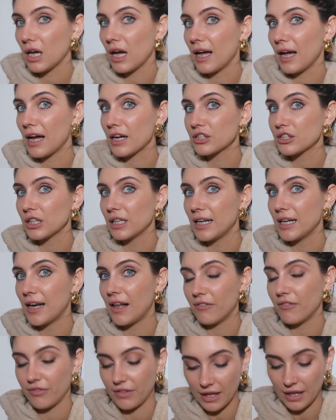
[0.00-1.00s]
I actually
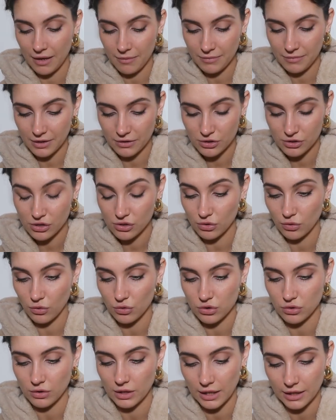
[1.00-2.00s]
love them. They're
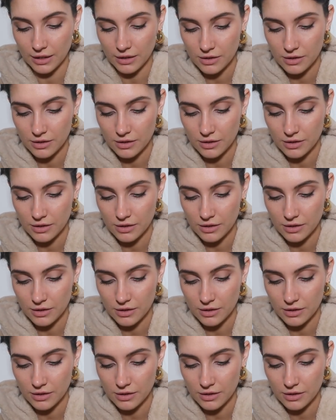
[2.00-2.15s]
so, so nice.